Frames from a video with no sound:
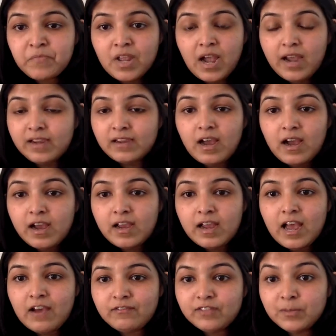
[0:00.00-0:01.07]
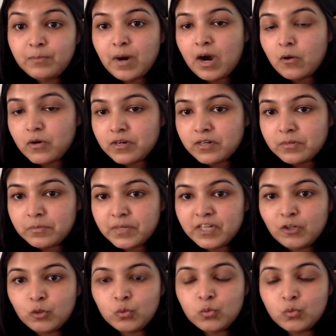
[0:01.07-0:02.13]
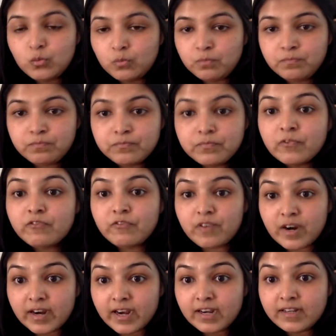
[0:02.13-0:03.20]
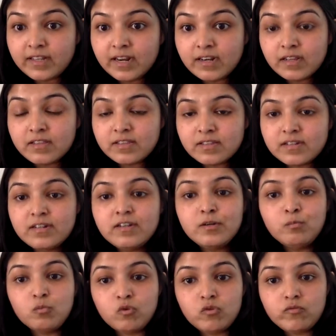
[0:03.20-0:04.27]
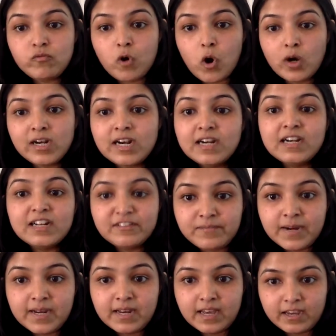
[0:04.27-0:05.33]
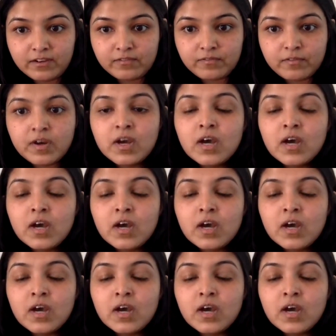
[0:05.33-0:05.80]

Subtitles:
have the power in me to forget that incident, move on, and live my life.